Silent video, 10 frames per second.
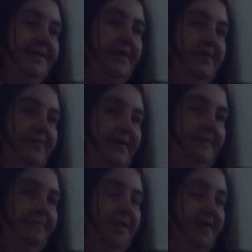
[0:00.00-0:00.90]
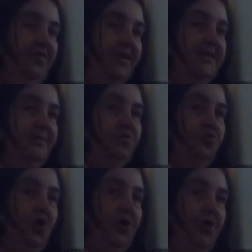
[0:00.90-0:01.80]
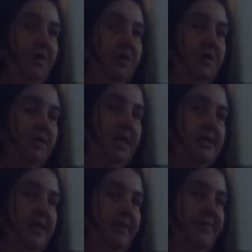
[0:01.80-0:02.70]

that they've got some drones that